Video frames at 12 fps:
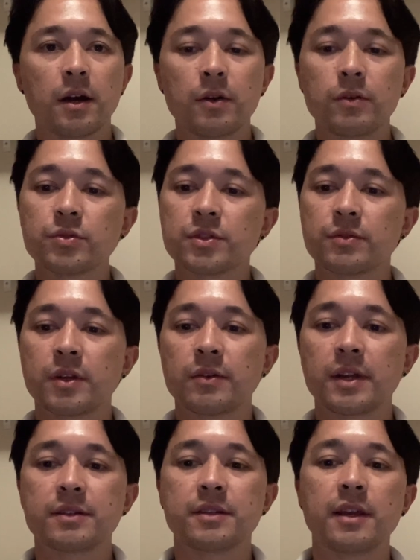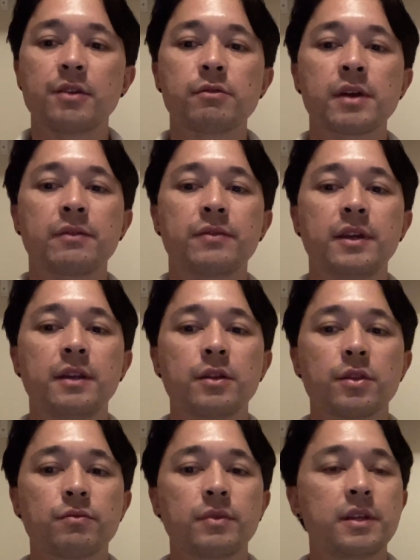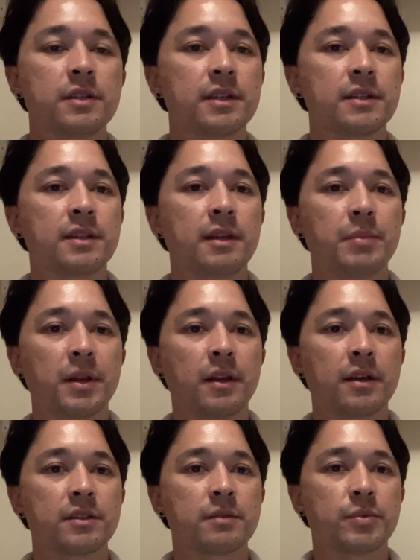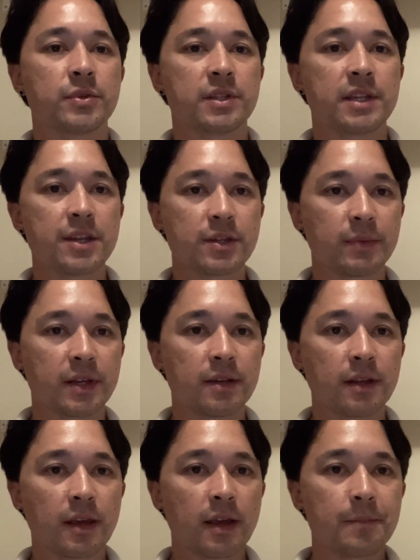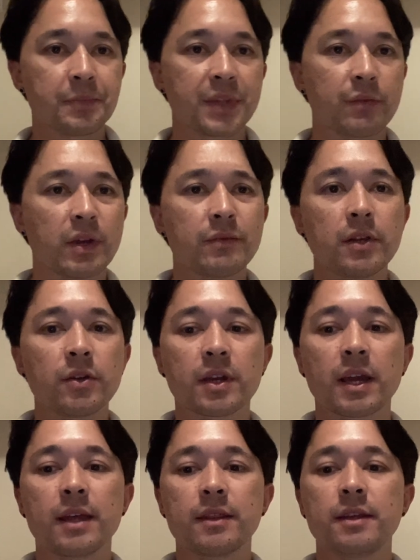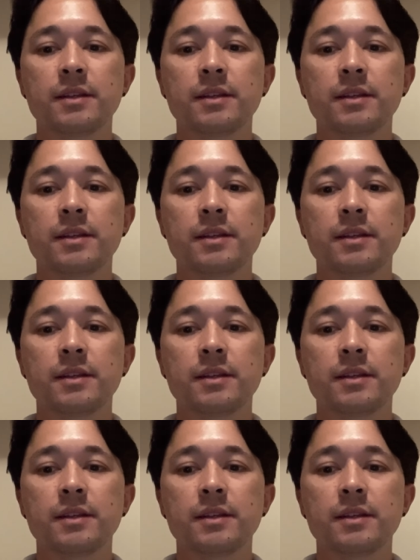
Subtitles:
also known as the Graphene 360 Plus Prestige Mid. If we have a look at the